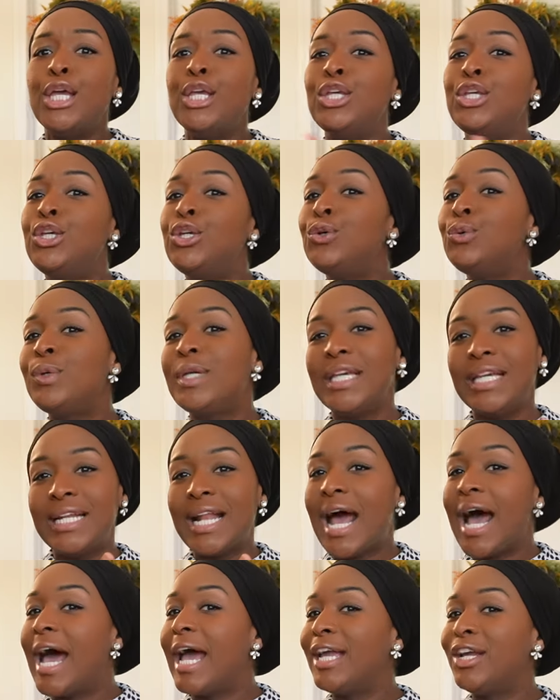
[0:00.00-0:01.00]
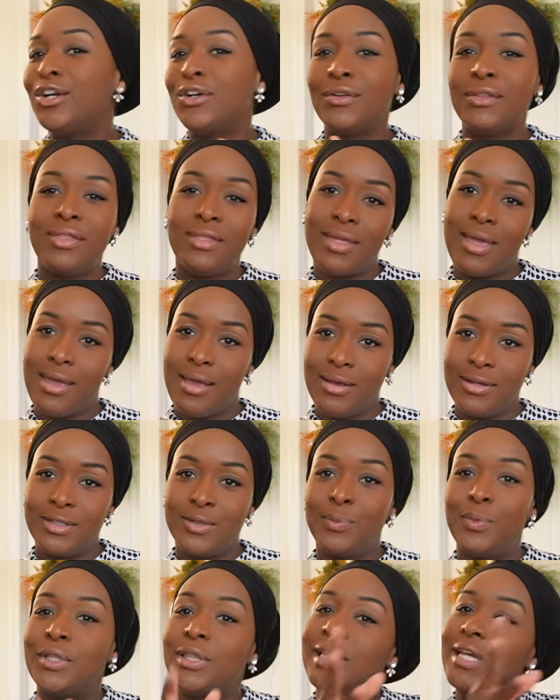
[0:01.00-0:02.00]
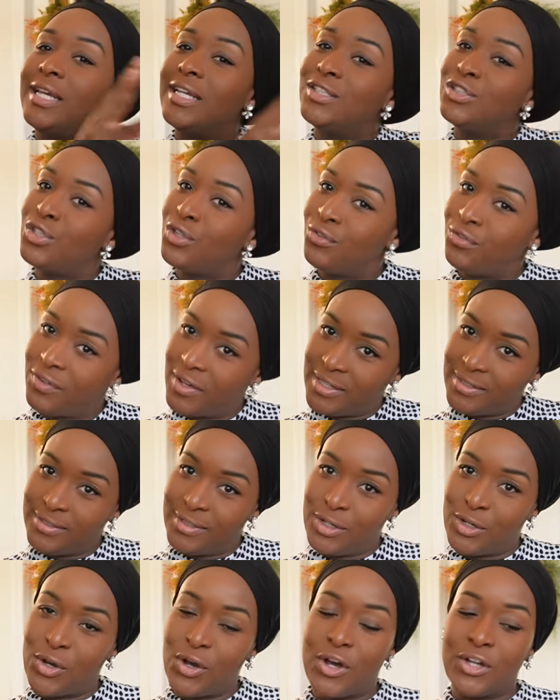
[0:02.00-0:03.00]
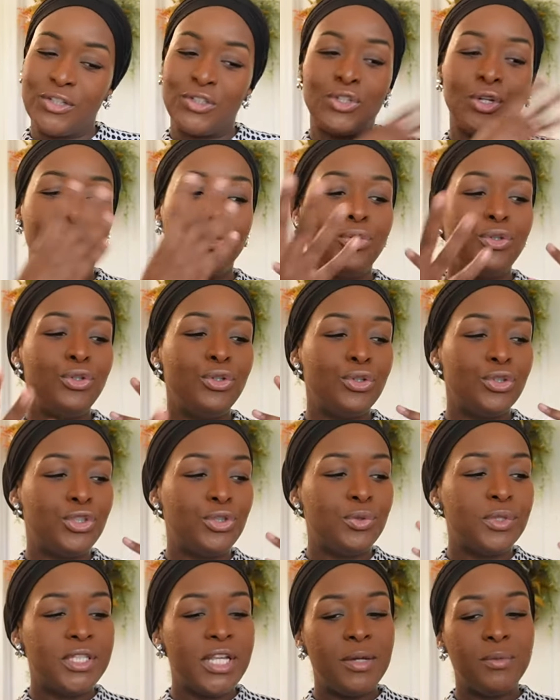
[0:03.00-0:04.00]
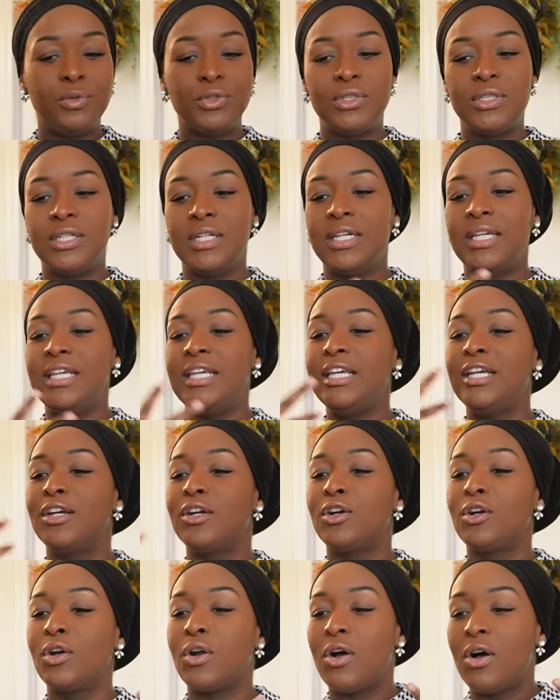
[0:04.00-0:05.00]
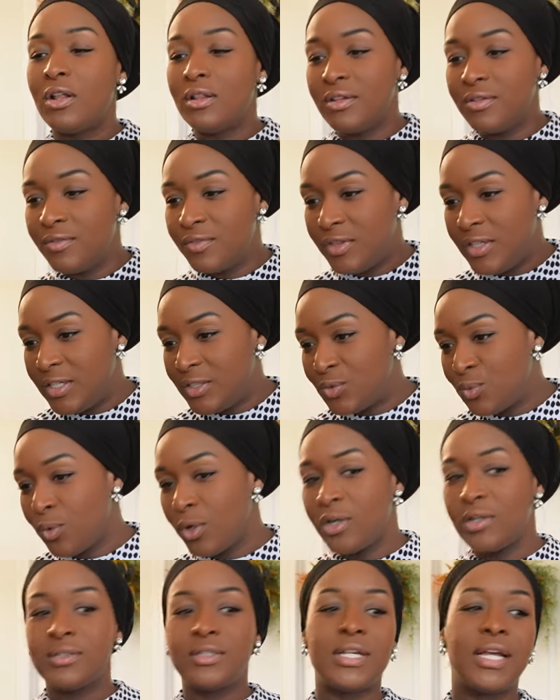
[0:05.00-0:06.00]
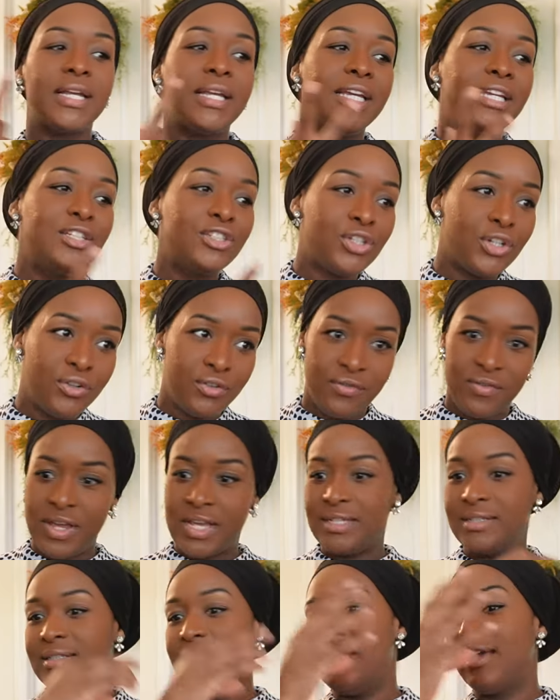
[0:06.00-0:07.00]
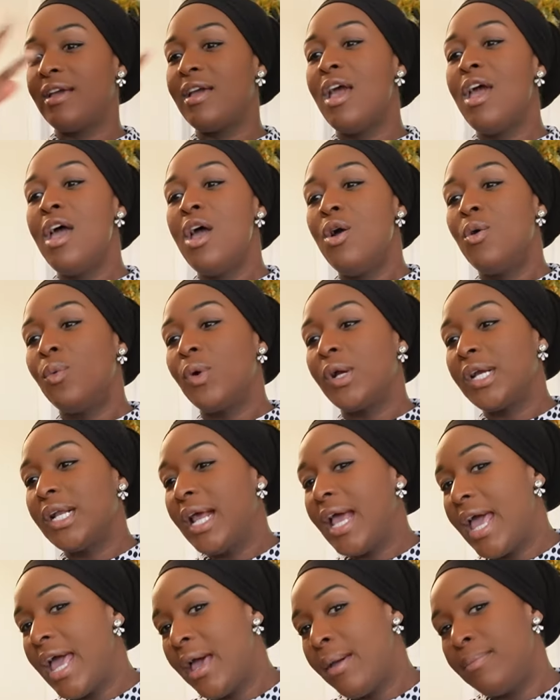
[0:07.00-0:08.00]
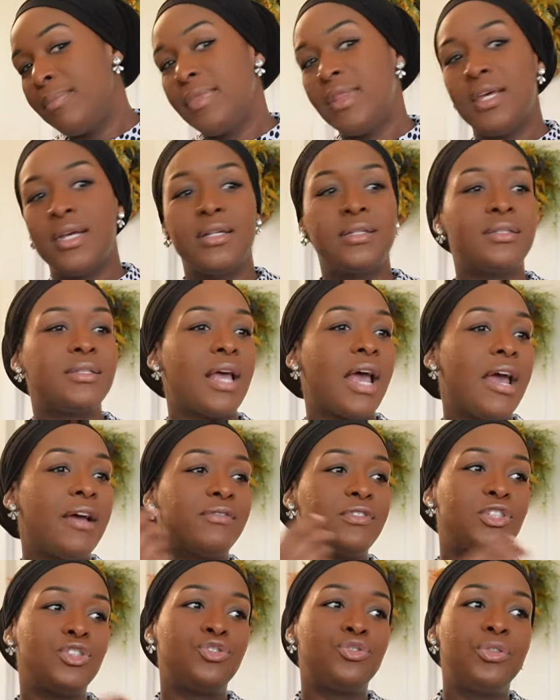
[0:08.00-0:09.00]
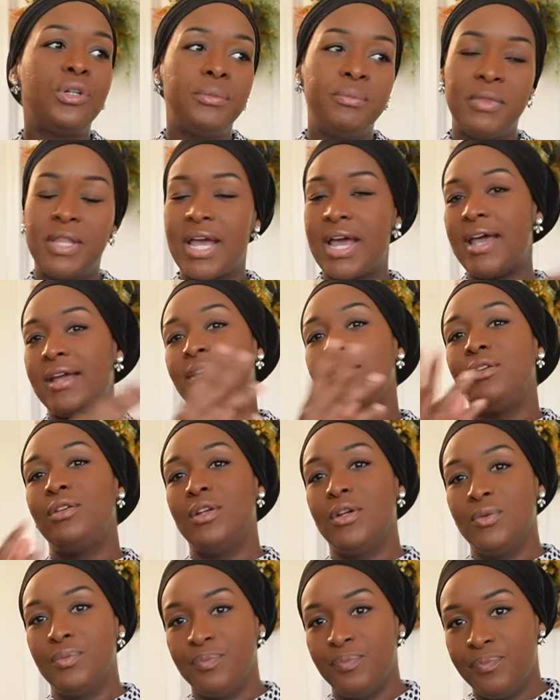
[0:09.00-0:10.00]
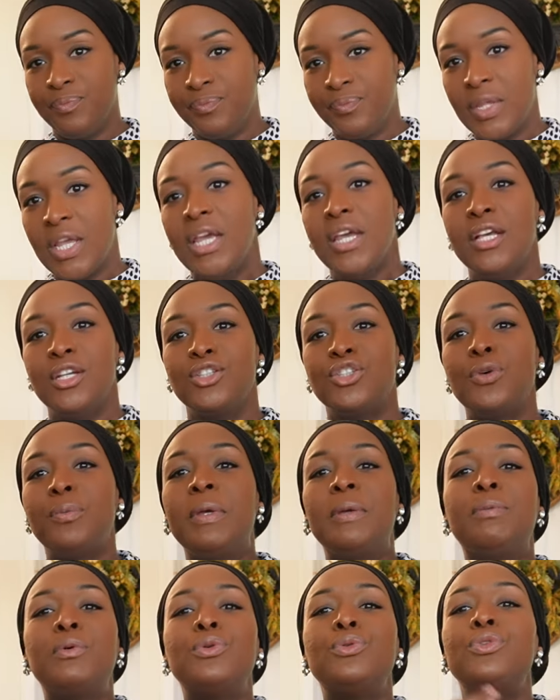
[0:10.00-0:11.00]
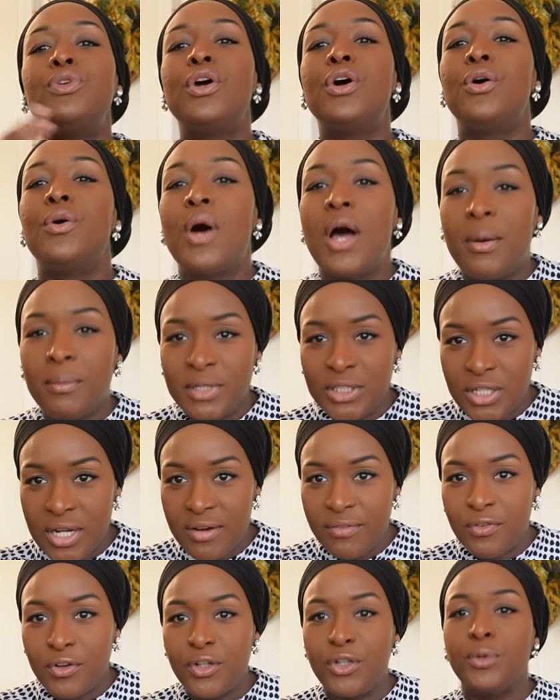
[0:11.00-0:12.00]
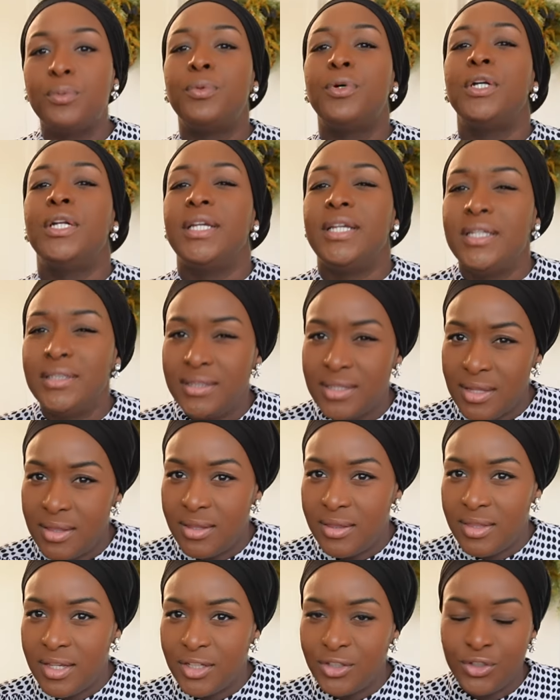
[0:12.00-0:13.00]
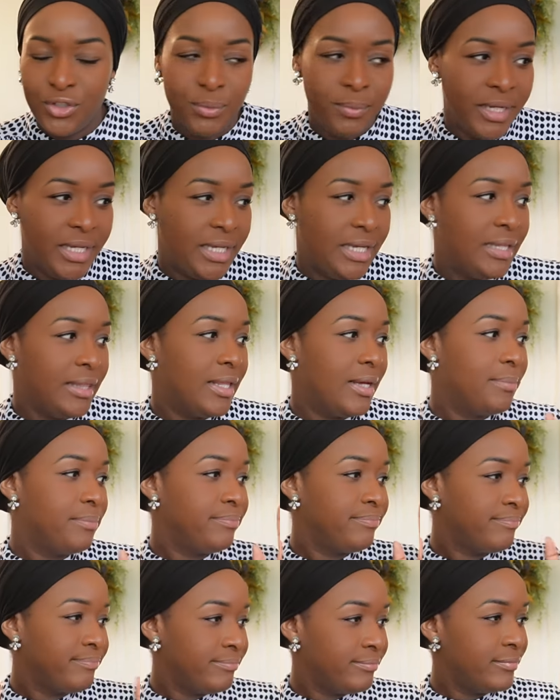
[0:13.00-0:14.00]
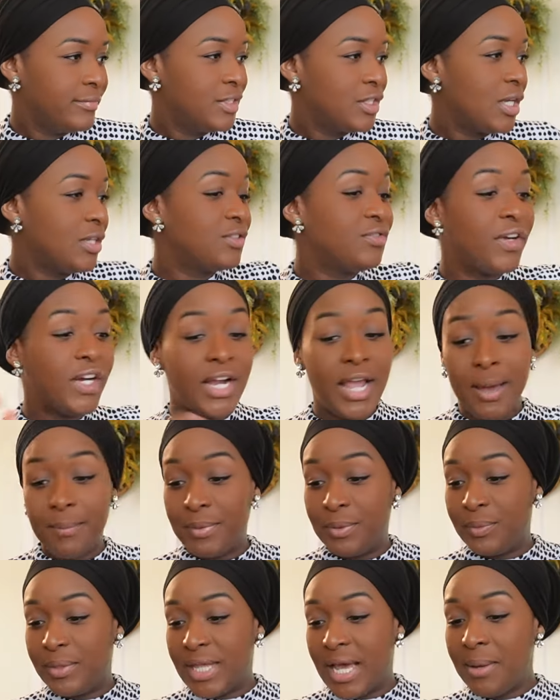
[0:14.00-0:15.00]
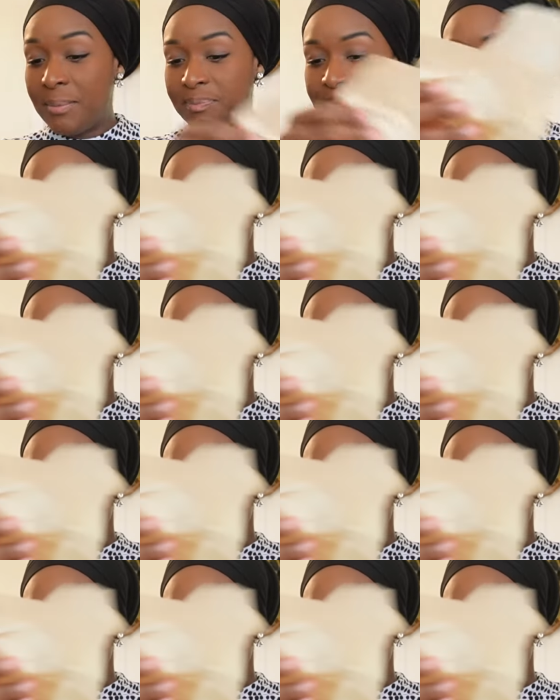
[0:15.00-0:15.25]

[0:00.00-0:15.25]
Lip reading: You can iron things, put the interfacing on. So, you know, she was able to hear all of these words, like interfacing. We're gonna hem this, I have to trim that, you know. So people know how much effort you're putting into the things you're making them. So I was very happy with that.